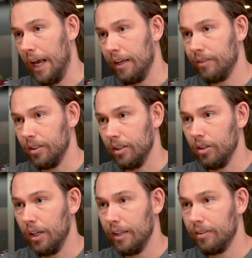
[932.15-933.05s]
as
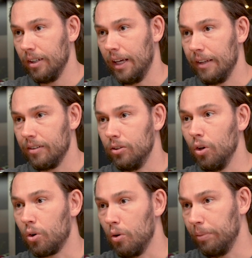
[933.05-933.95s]
a
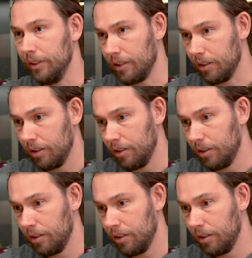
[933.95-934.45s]
door opener